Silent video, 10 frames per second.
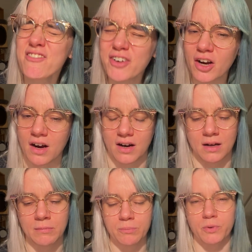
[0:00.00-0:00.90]
ever come
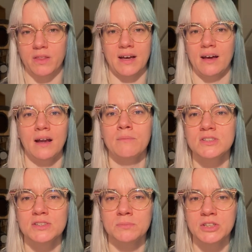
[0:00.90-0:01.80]
up with that. I'm
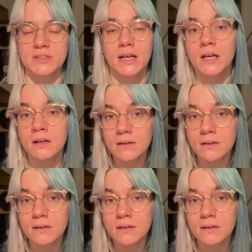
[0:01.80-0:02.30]
just too much like,